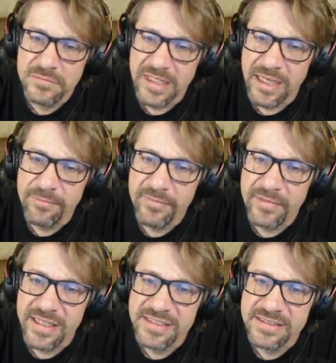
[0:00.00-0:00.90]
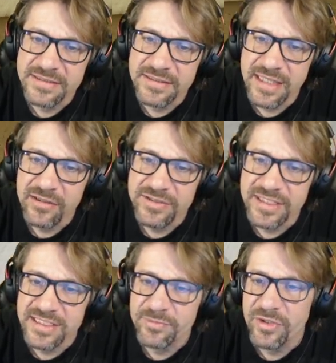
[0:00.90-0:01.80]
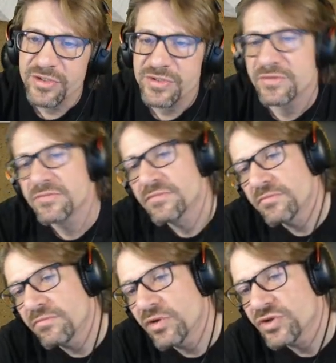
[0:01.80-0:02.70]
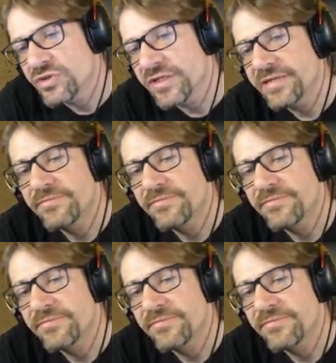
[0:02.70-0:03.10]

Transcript: Yeah, that's that looks like it's birch. Birch tree.